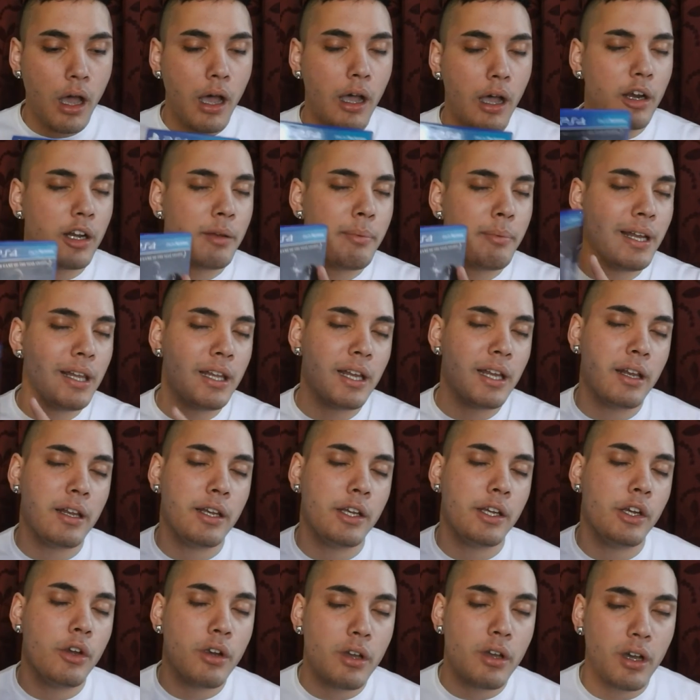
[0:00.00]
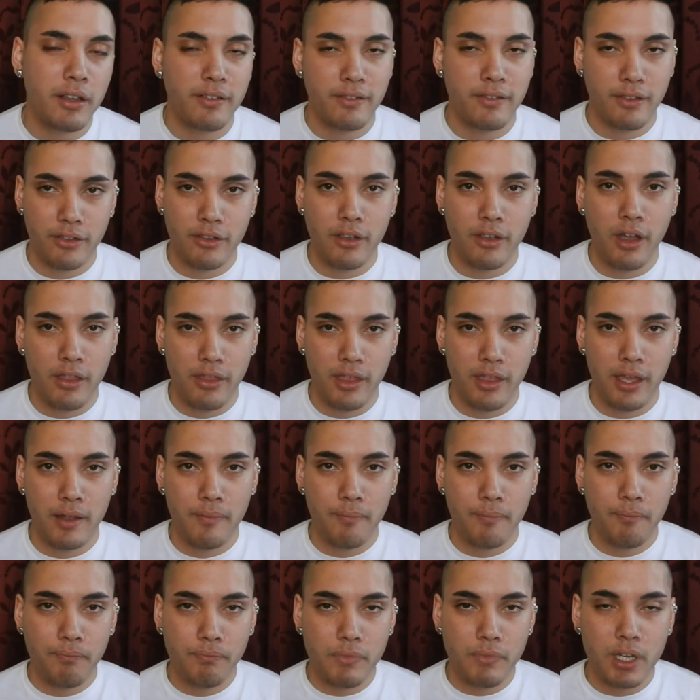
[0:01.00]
I'm going to be letting you guys decide that.